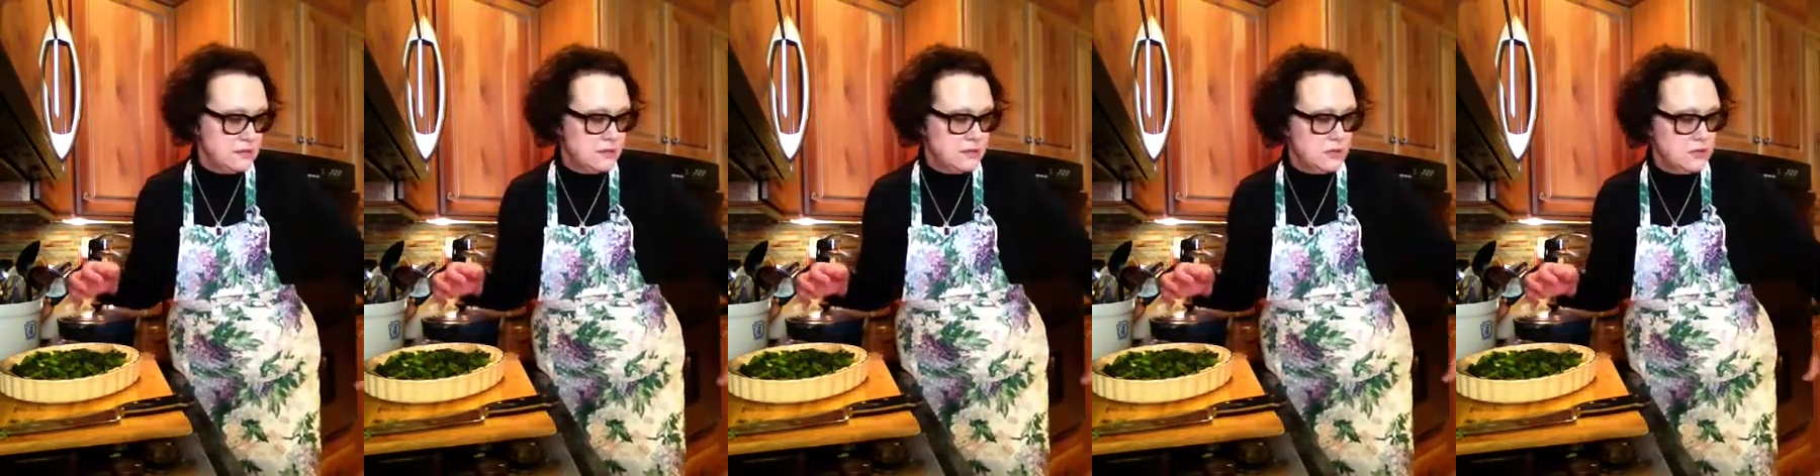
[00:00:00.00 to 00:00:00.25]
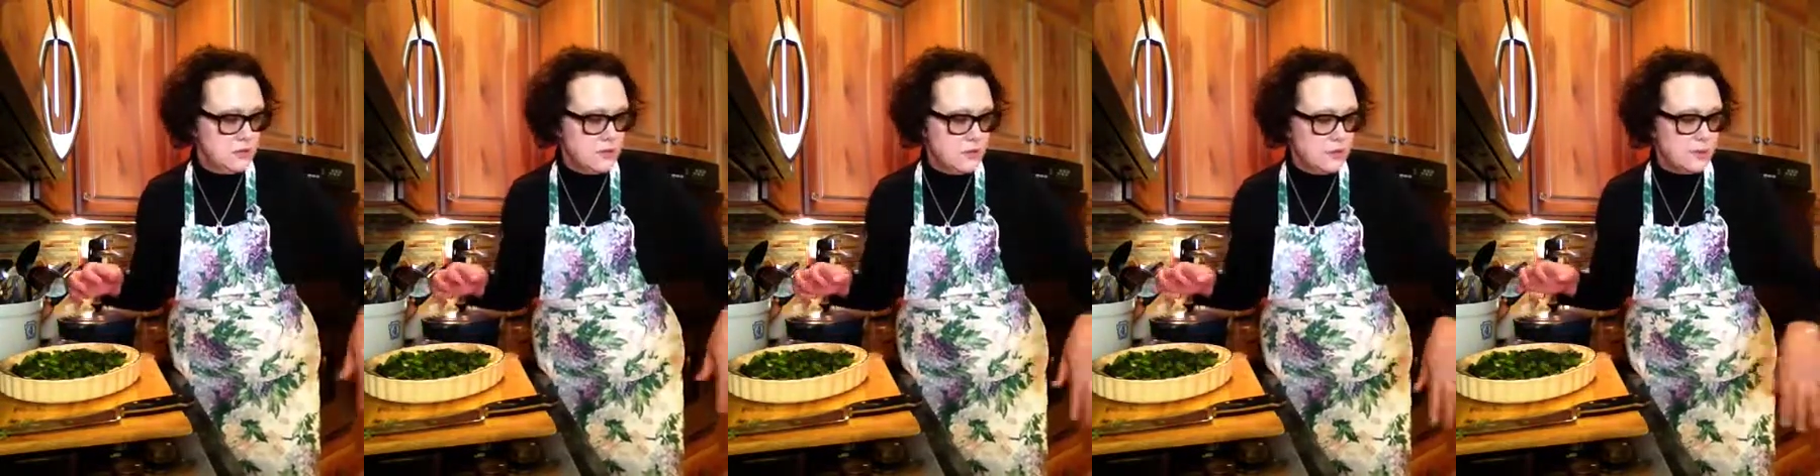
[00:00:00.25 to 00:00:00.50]

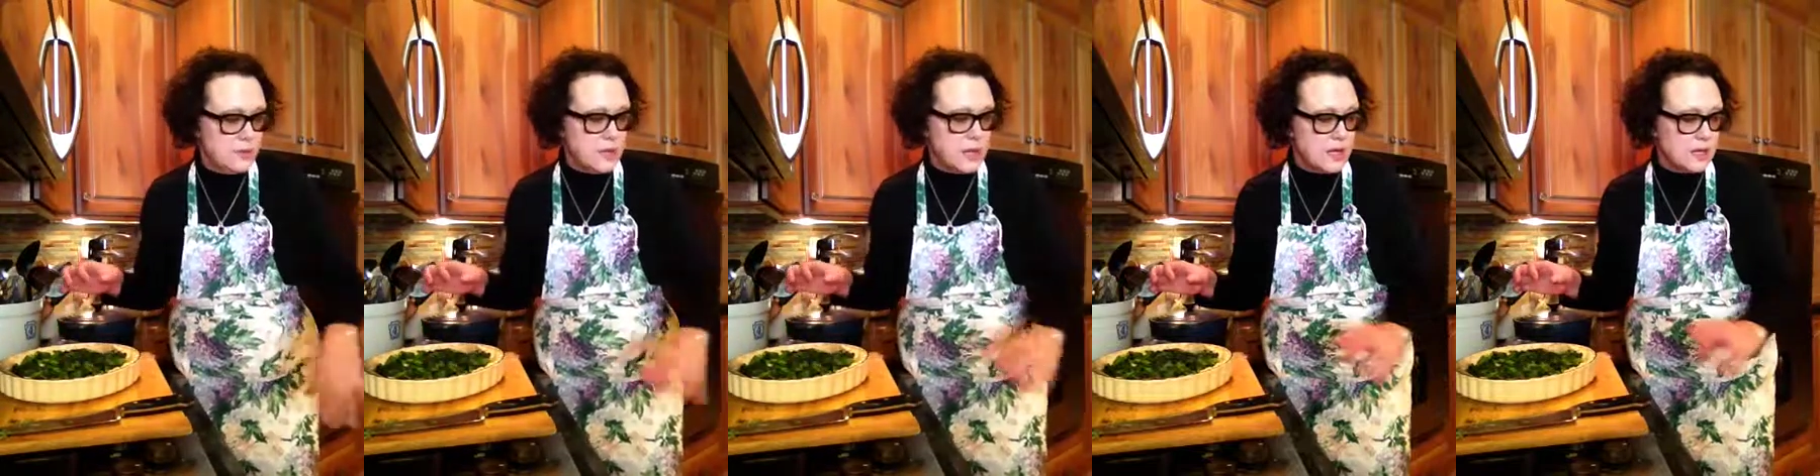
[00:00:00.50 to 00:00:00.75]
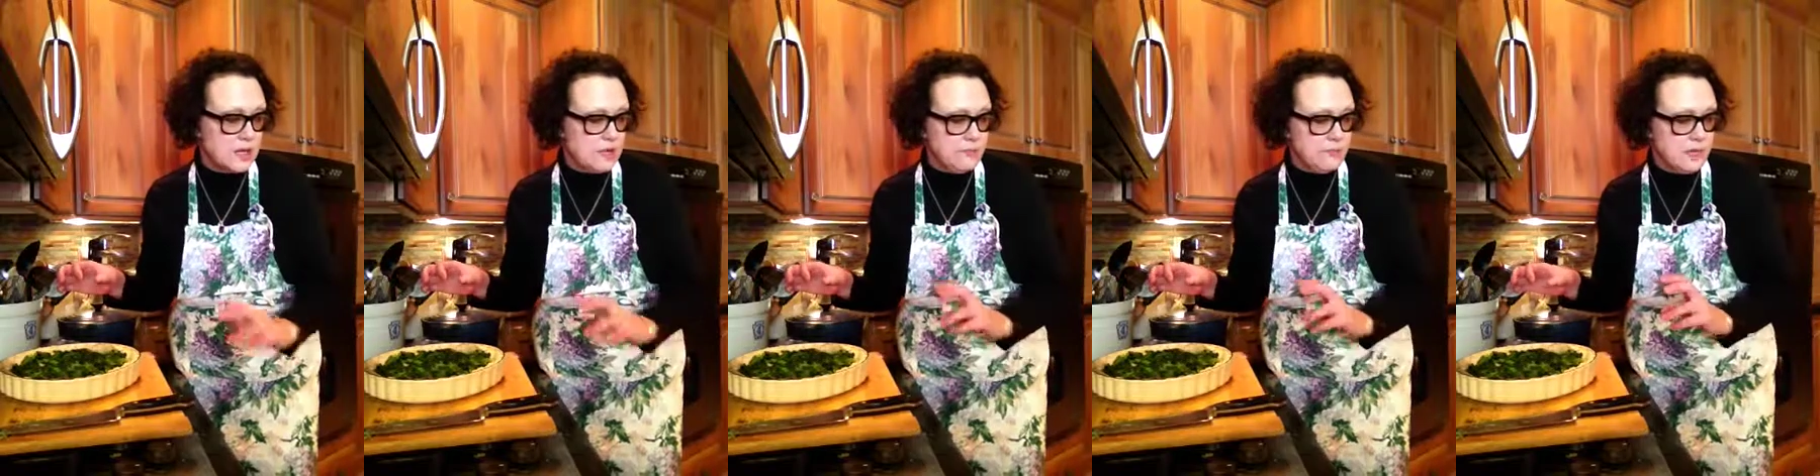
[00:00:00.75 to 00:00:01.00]
No more
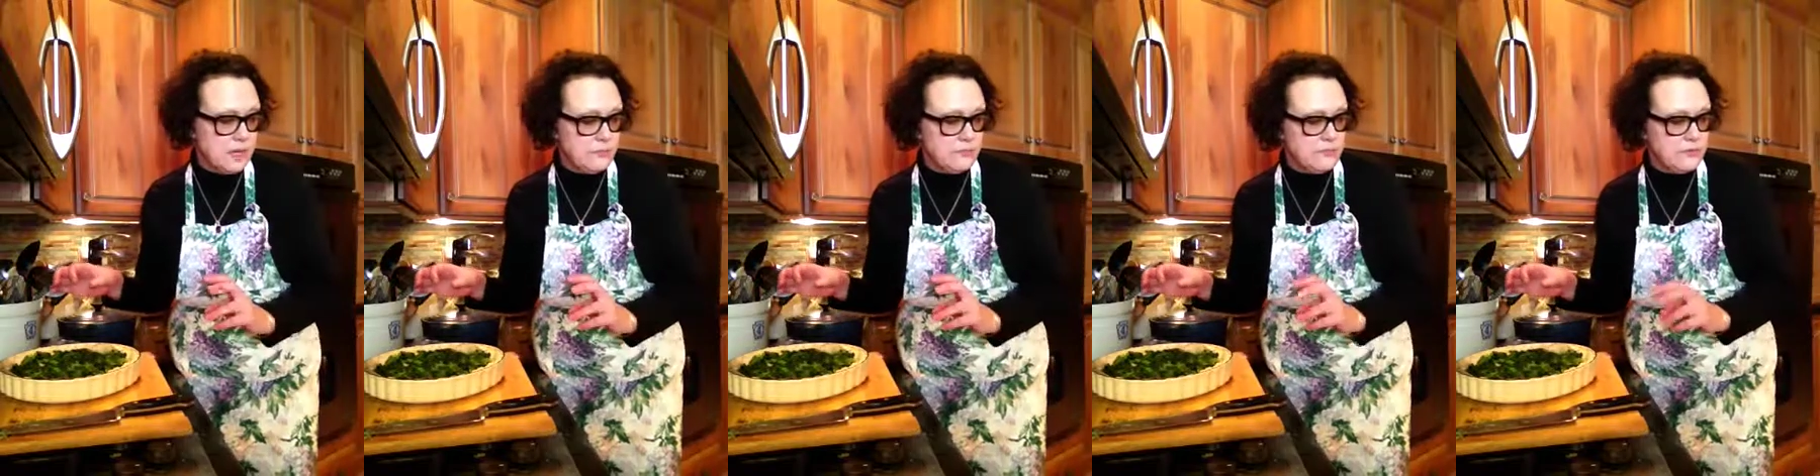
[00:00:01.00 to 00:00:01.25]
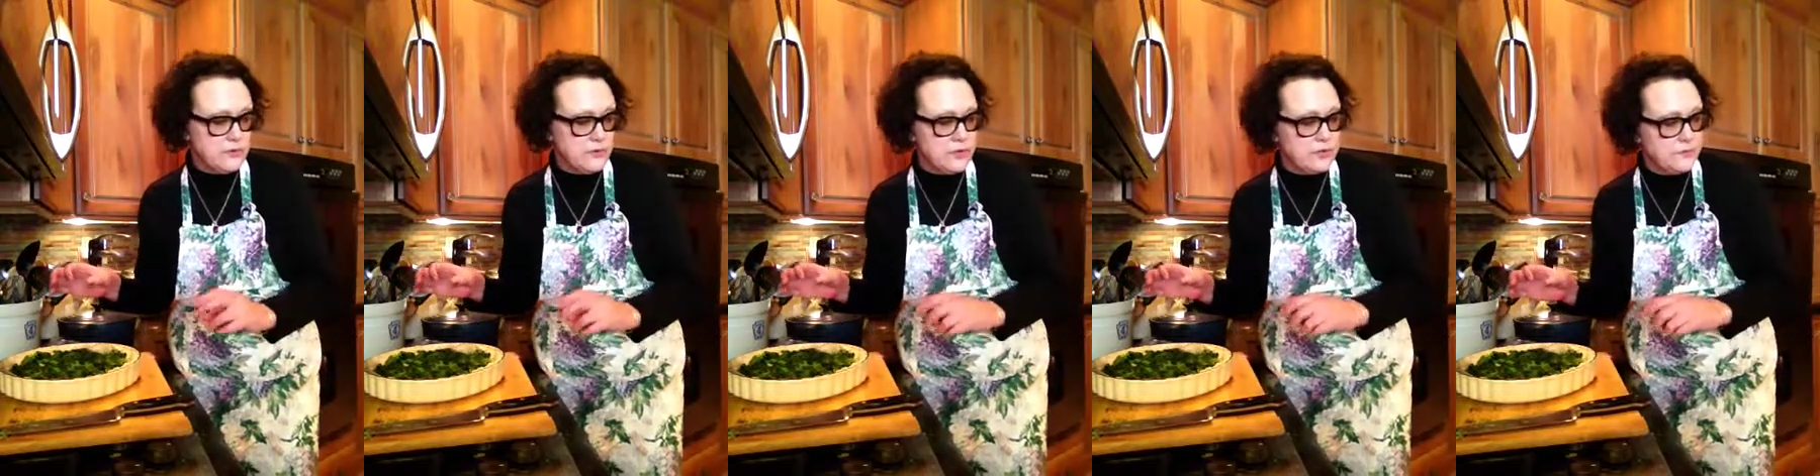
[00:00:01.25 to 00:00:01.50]
broccoli rabe
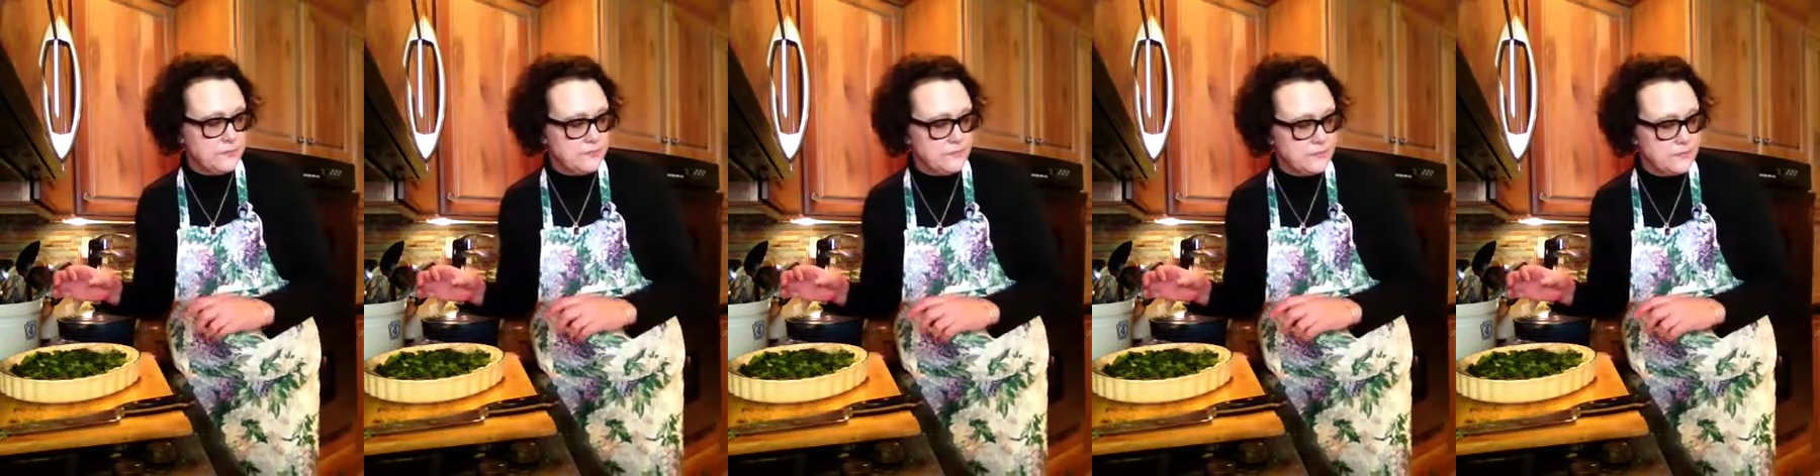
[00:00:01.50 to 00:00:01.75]
for you.